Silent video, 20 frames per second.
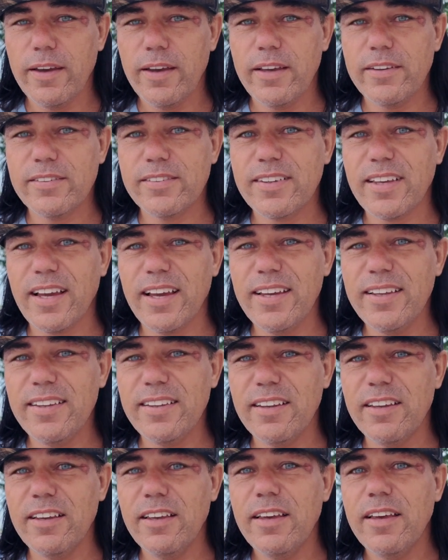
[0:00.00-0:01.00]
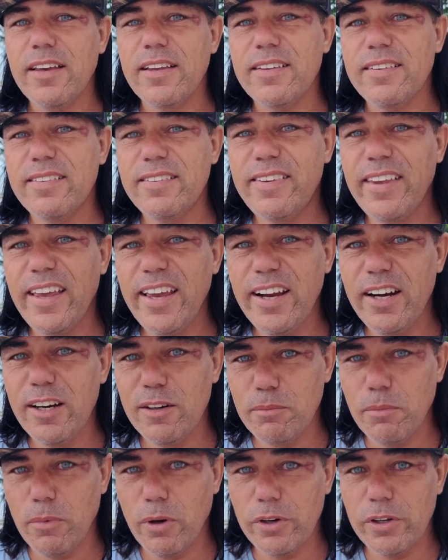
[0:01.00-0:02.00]
is kinda their
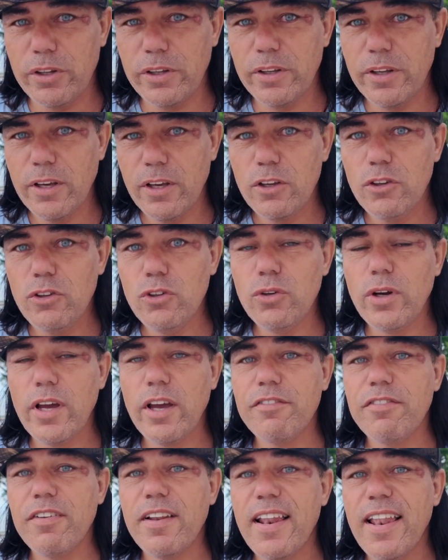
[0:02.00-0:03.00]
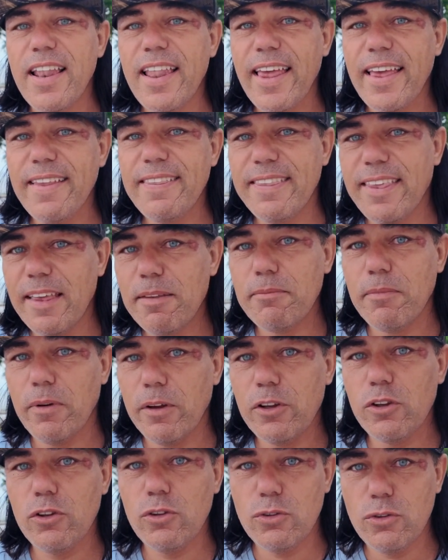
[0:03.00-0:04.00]
money. You have lent that
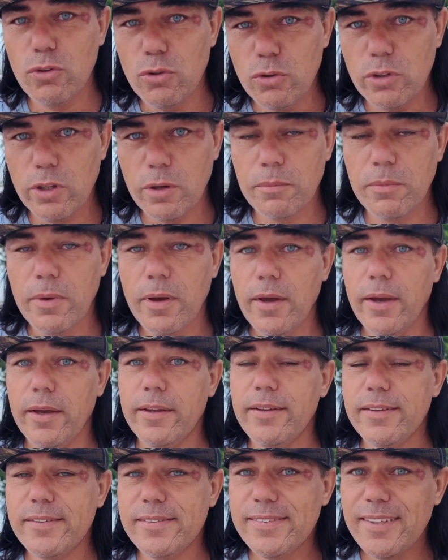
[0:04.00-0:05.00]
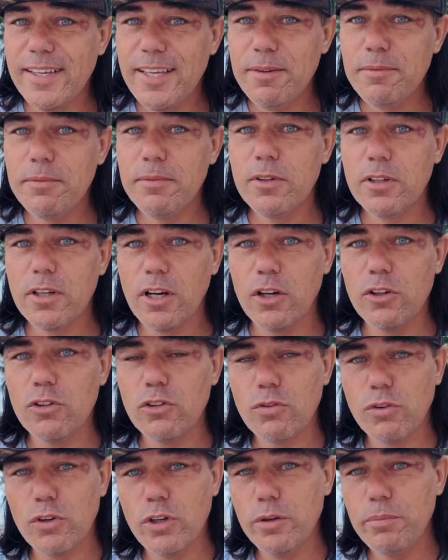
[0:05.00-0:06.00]
money to them. The same
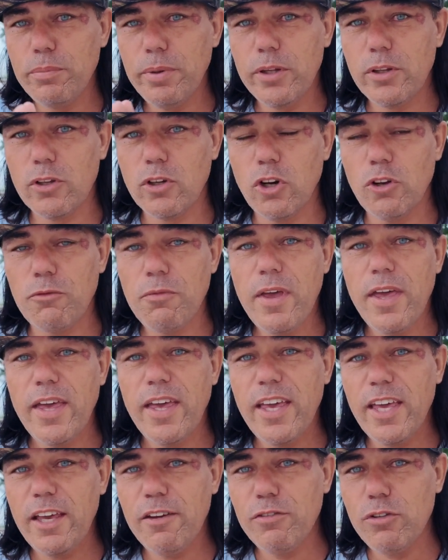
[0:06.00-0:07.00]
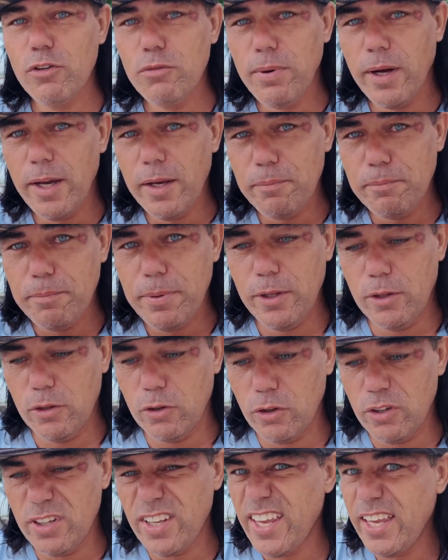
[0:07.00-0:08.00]
counts for your Bitcoin. If you buy
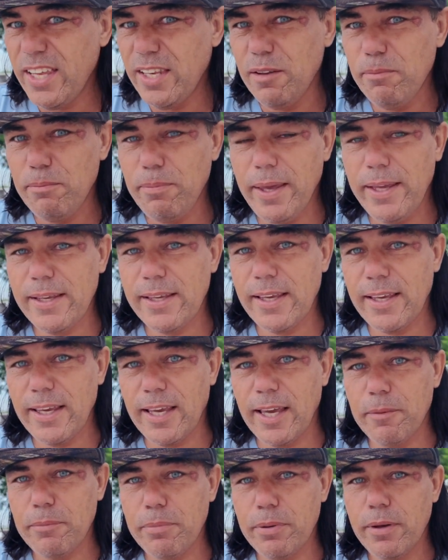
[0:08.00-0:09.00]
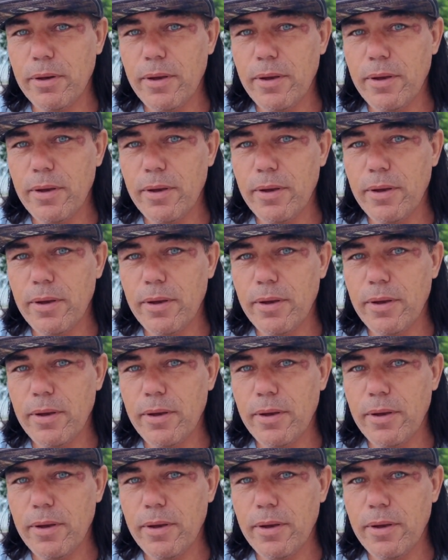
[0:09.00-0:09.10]
Bitcoin in a banking app